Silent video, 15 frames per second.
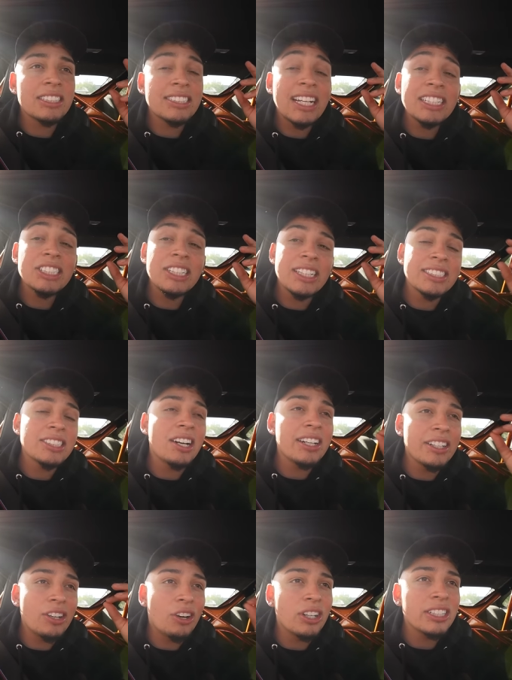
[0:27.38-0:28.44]
There's actually an
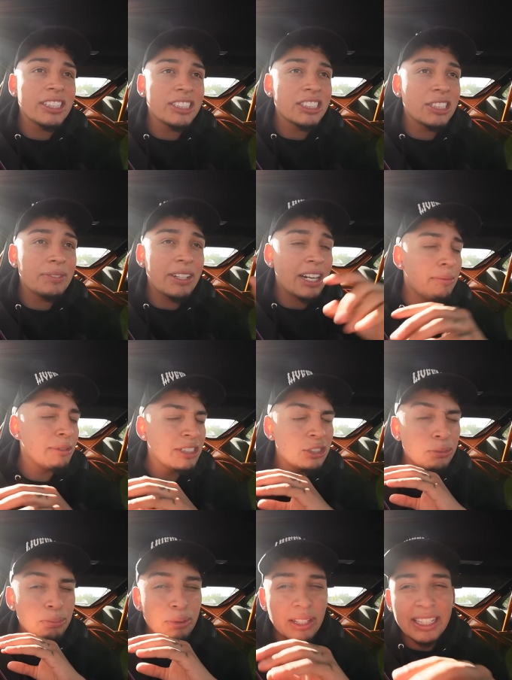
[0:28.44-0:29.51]
exotic car dealership that I've been
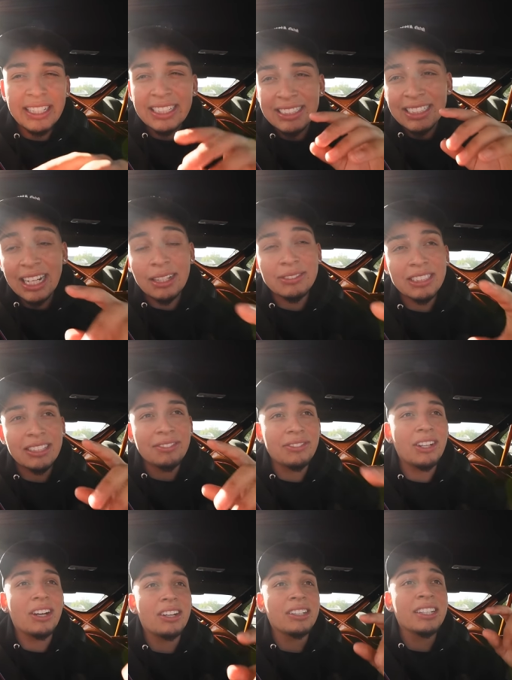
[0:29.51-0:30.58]
to plenty of times in the
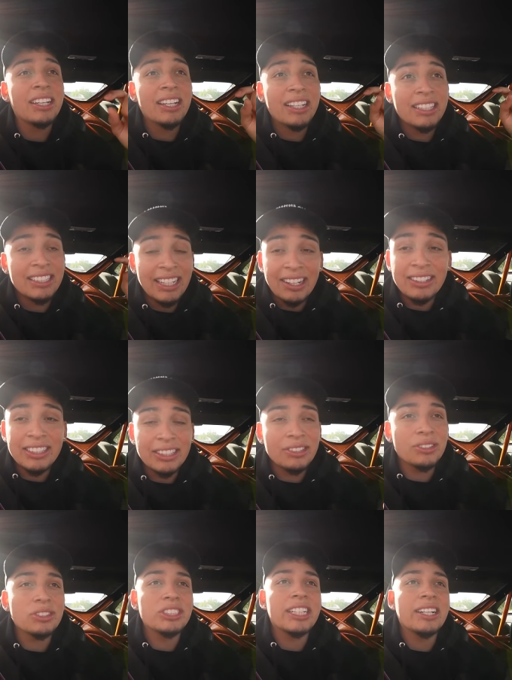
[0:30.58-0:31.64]
vlog down here in
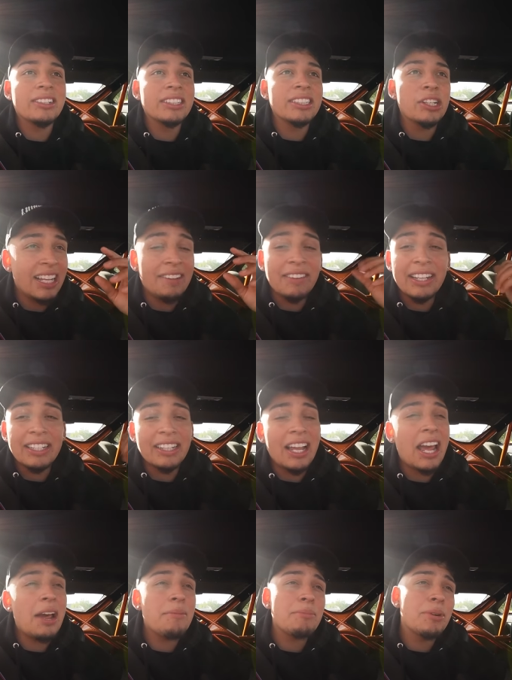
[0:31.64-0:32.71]
Orange County. They have like
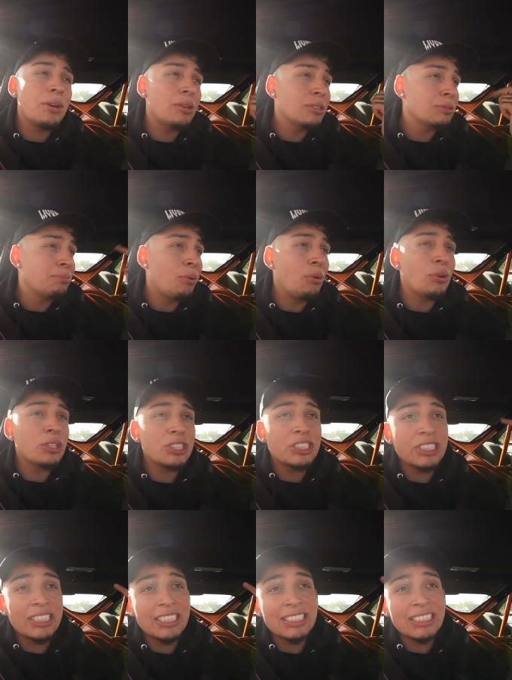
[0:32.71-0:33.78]
Lambos,
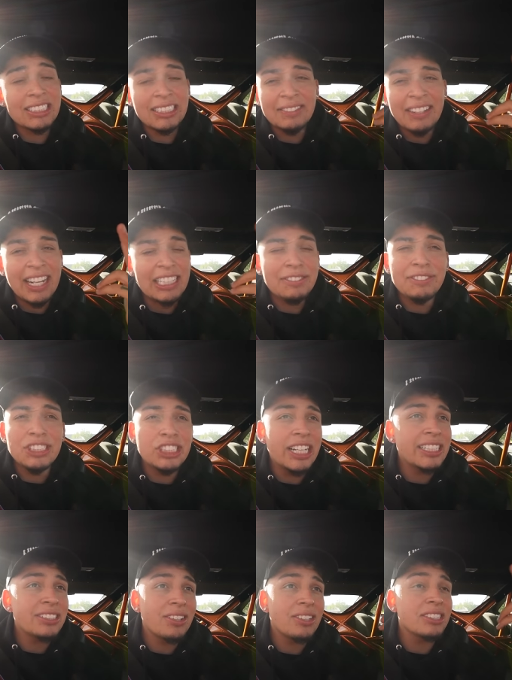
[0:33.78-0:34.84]
Porsches, there's even S V
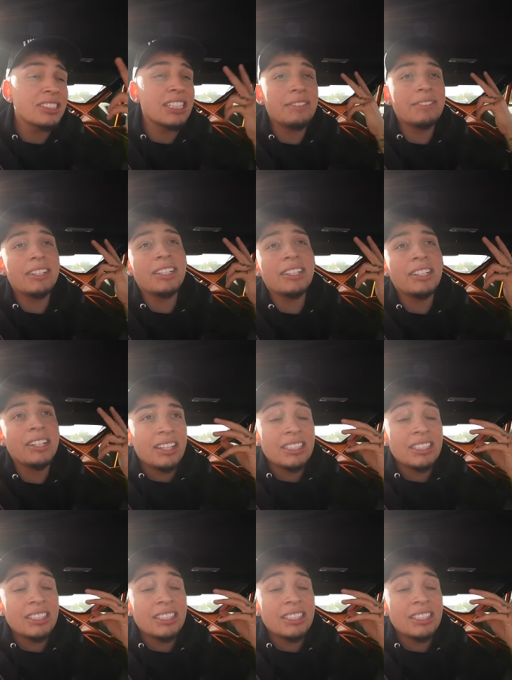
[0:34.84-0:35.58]
Js all the time there.